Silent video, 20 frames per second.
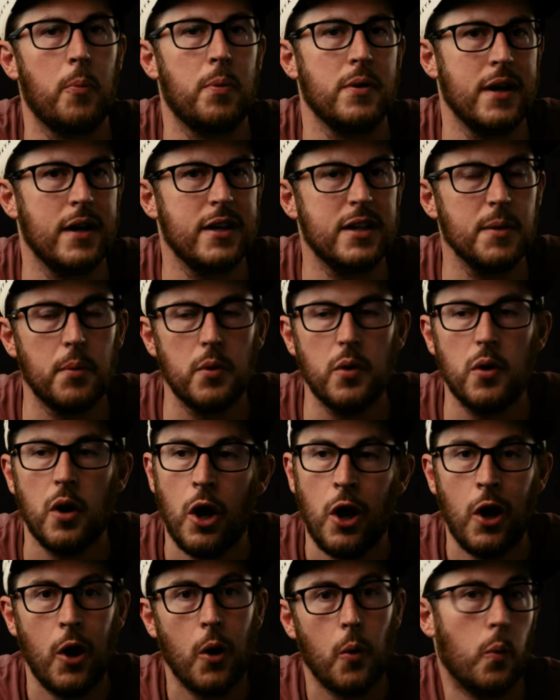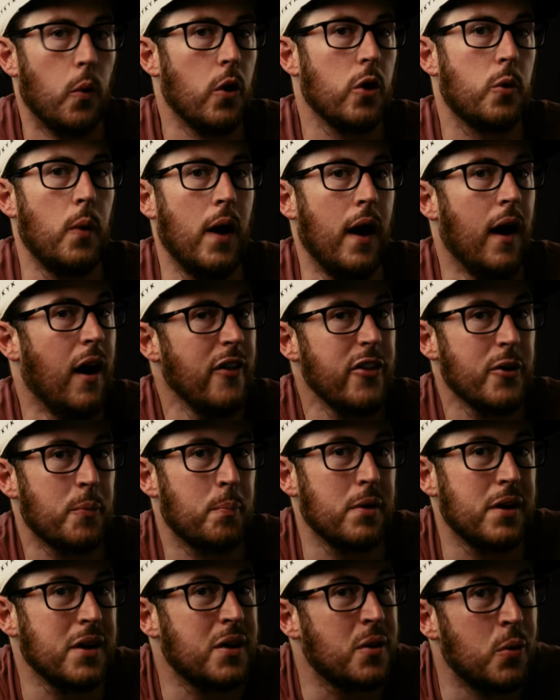predictable, work well. They're
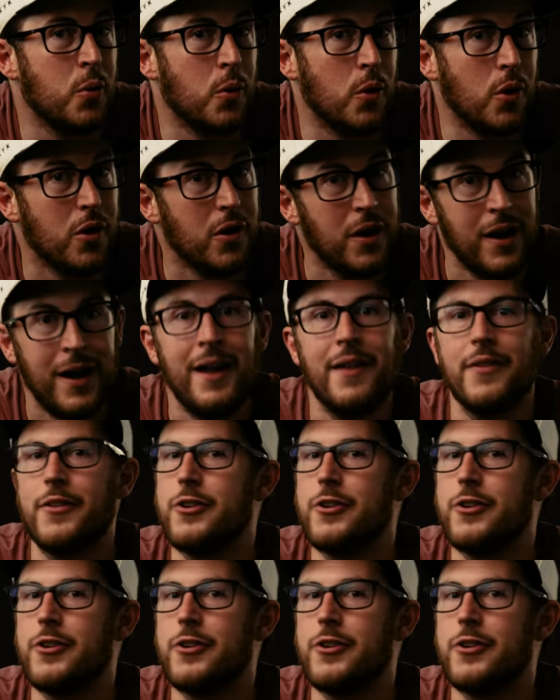pretty cool.